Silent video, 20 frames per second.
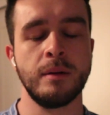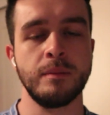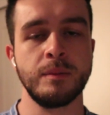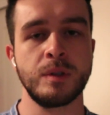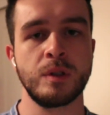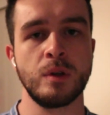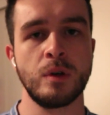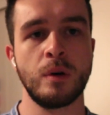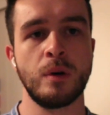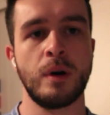
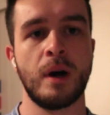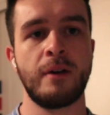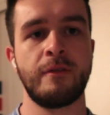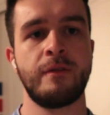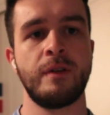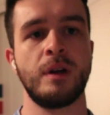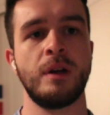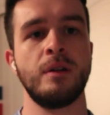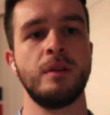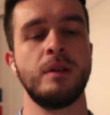So I
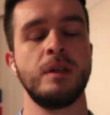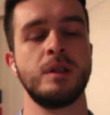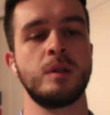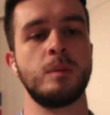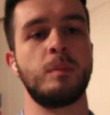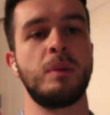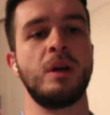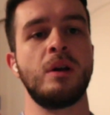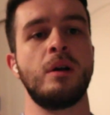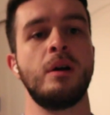figured this would
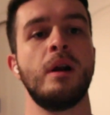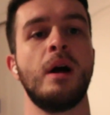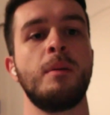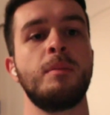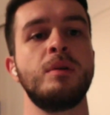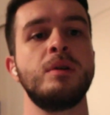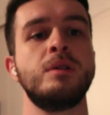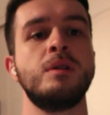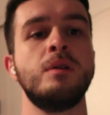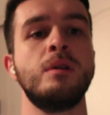be a good
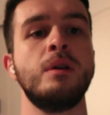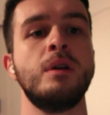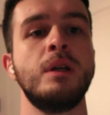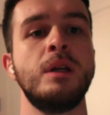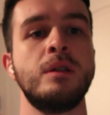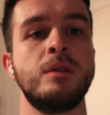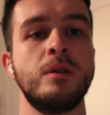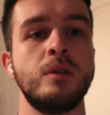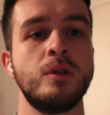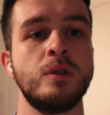opportunity
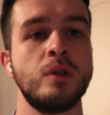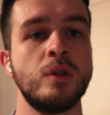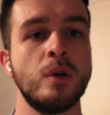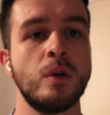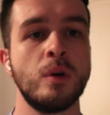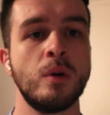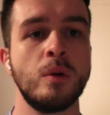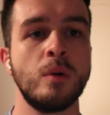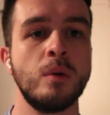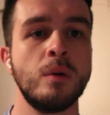to
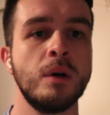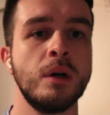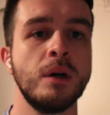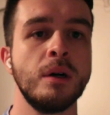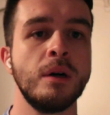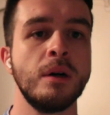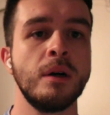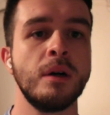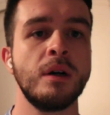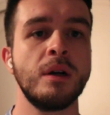show
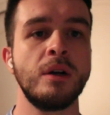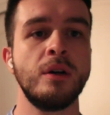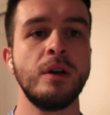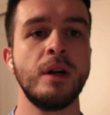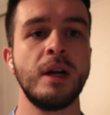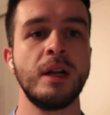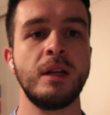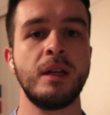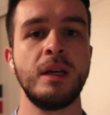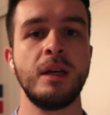a good
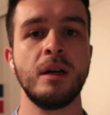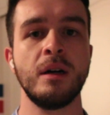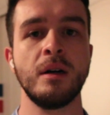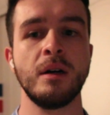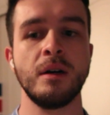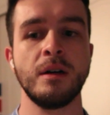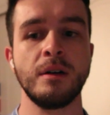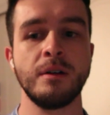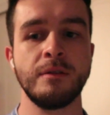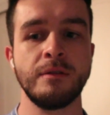idea
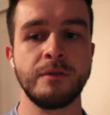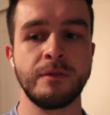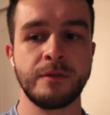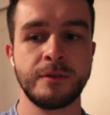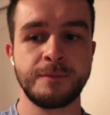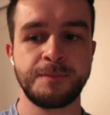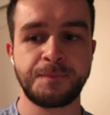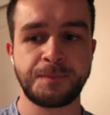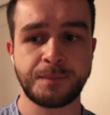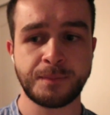of
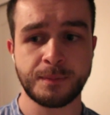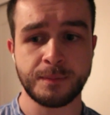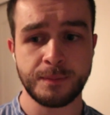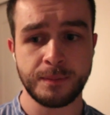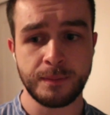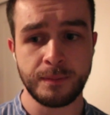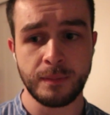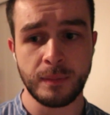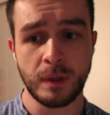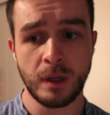
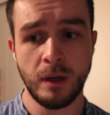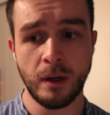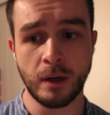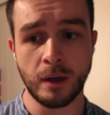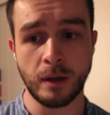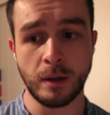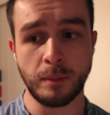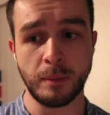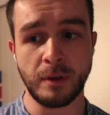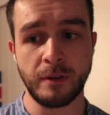
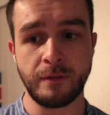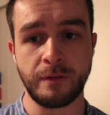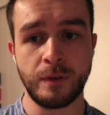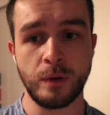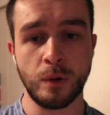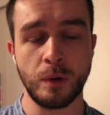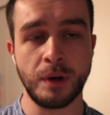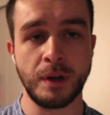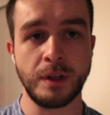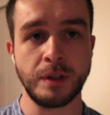if
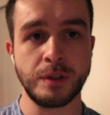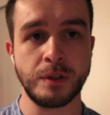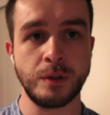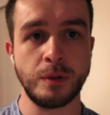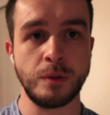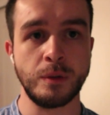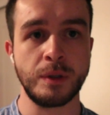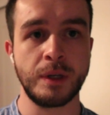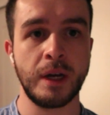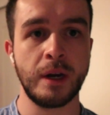you're
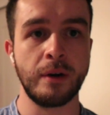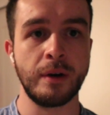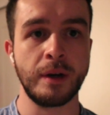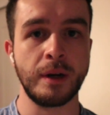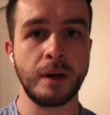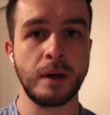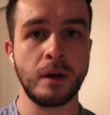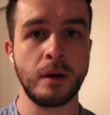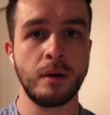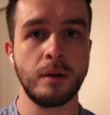into
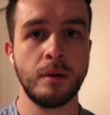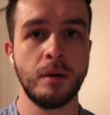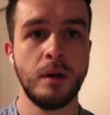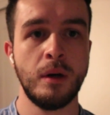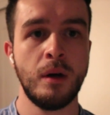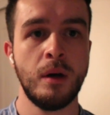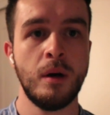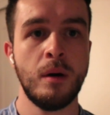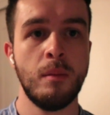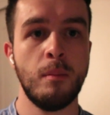carrying
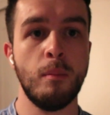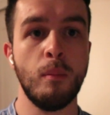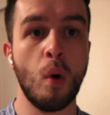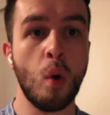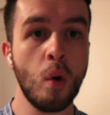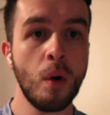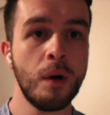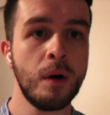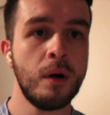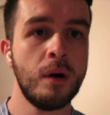
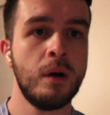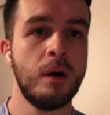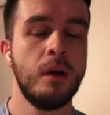more,